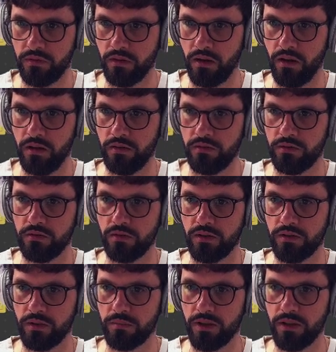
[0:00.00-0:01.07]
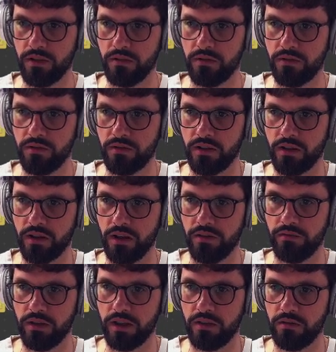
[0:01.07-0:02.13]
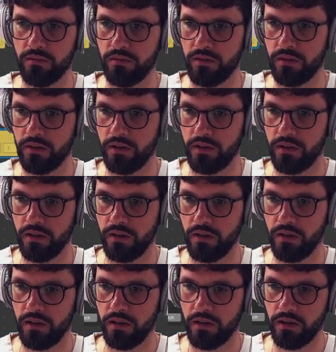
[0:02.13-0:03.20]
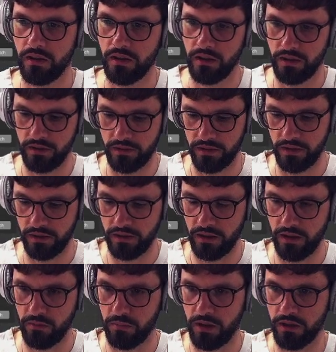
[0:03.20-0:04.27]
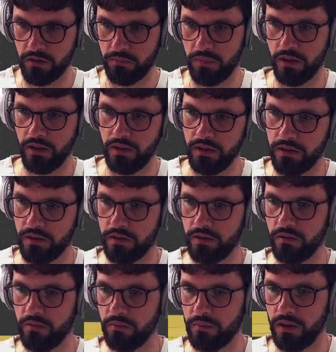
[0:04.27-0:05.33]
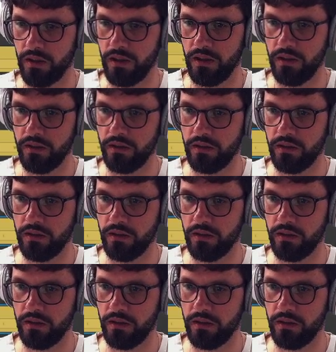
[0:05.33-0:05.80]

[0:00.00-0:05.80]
It's doing something, still kind of weird. And then I multiply it by